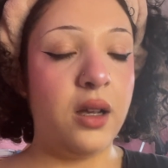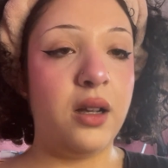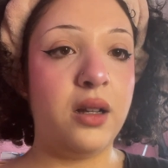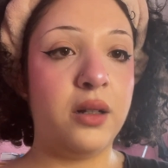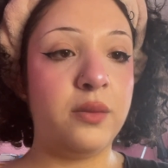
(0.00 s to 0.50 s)

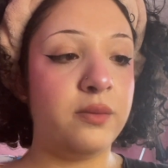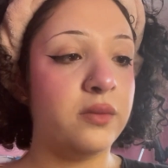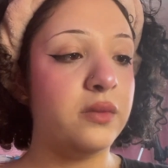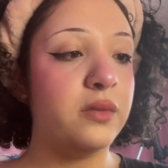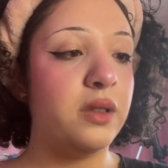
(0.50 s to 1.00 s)

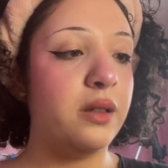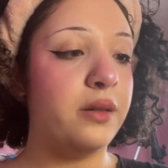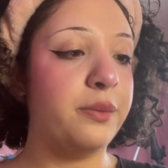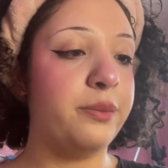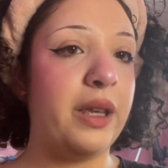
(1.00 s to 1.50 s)
Um, the
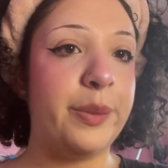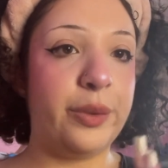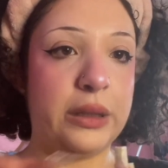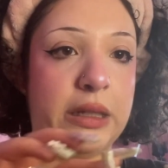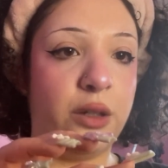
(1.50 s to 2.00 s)

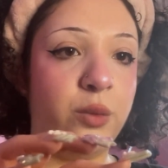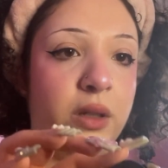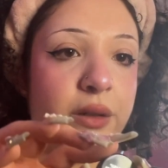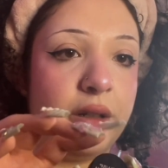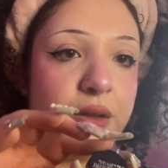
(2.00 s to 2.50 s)
Maybelline
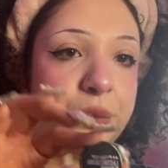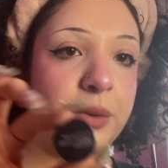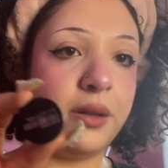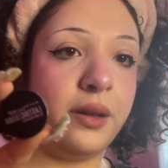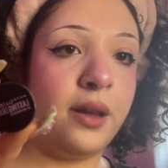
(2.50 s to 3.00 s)
one, this one.